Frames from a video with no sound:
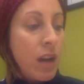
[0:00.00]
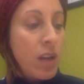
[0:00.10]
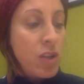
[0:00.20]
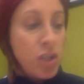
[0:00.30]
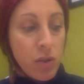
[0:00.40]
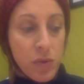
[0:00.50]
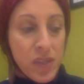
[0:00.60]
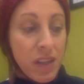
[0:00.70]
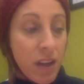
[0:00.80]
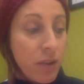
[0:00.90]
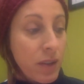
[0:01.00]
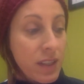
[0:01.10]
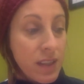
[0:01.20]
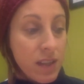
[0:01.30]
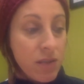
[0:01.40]
Shoes and other
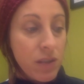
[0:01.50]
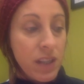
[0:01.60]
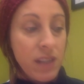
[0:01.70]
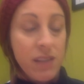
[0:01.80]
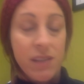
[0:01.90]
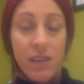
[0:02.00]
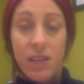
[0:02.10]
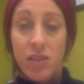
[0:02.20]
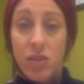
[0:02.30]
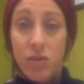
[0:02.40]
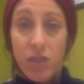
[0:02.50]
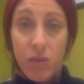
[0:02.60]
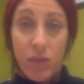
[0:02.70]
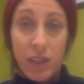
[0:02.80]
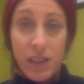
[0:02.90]
accessories, and shoes can
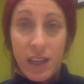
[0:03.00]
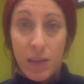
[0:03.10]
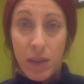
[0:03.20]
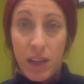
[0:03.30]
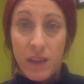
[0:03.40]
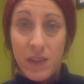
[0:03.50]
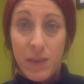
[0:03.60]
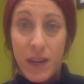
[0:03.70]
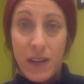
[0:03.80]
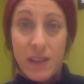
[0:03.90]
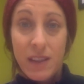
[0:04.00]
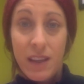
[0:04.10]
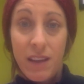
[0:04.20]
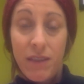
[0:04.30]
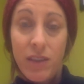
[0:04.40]
really take up a lot of space
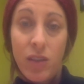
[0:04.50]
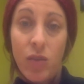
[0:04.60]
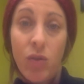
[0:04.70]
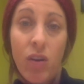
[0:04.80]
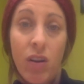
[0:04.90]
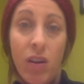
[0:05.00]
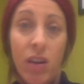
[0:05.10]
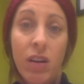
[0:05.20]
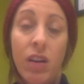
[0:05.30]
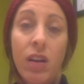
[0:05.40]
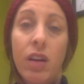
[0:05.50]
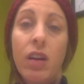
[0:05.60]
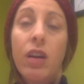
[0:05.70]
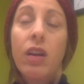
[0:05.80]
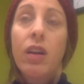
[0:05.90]
if you are
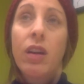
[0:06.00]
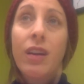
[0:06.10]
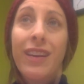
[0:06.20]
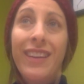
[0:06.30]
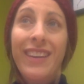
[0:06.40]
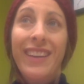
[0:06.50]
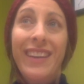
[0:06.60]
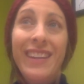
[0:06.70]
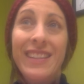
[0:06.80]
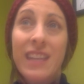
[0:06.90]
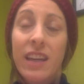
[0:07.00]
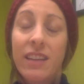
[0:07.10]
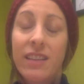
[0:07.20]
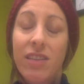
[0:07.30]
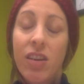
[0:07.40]

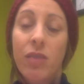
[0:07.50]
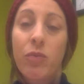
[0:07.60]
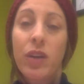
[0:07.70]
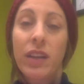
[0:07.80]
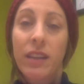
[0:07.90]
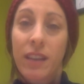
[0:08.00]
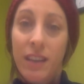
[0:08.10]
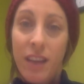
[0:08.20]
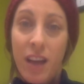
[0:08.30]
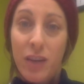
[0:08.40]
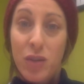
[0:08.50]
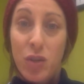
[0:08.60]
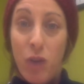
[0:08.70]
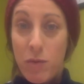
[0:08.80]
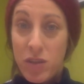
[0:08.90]
intent on bringing a lot of shoe
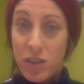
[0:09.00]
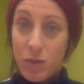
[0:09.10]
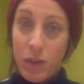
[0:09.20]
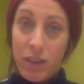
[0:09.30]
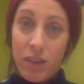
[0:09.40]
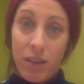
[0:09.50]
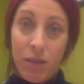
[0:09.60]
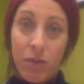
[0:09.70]
options with you.